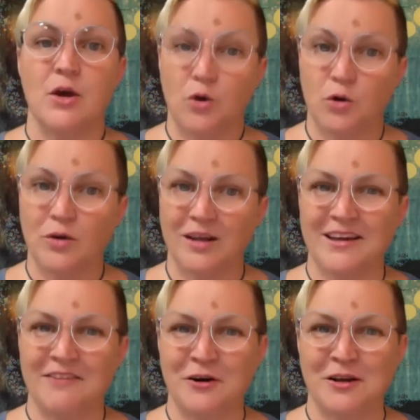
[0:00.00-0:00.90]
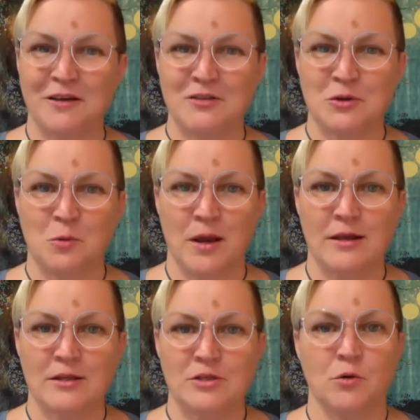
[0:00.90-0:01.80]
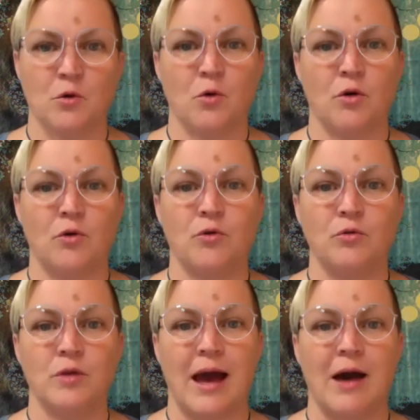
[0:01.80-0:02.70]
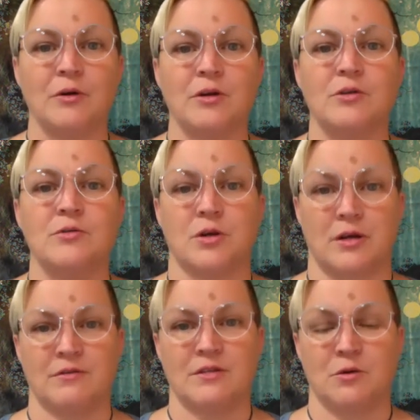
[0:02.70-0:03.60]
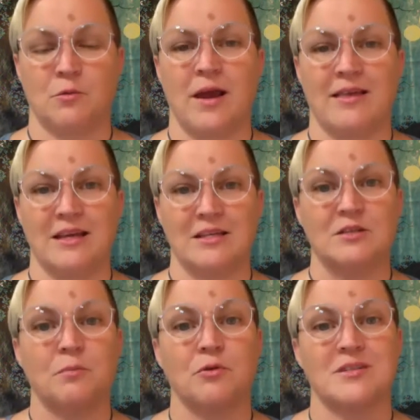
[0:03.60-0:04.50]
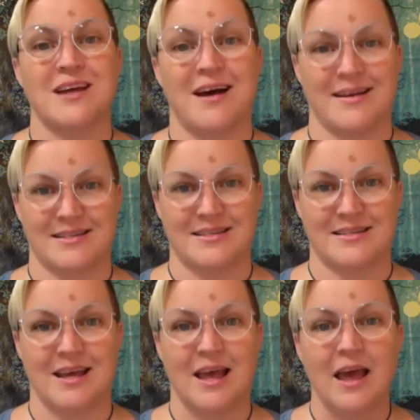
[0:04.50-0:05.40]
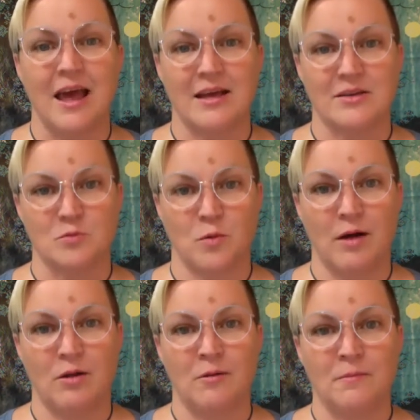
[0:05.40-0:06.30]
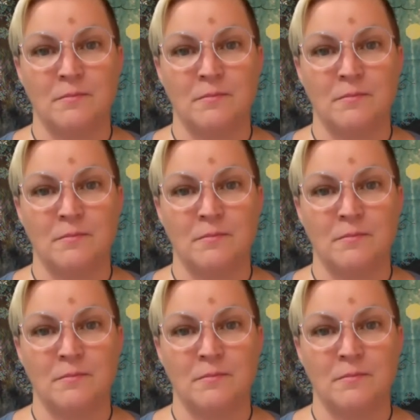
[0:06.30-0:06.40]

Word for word: who to give our gifts away to, or who, how to use our gifts in a way that supports us as well.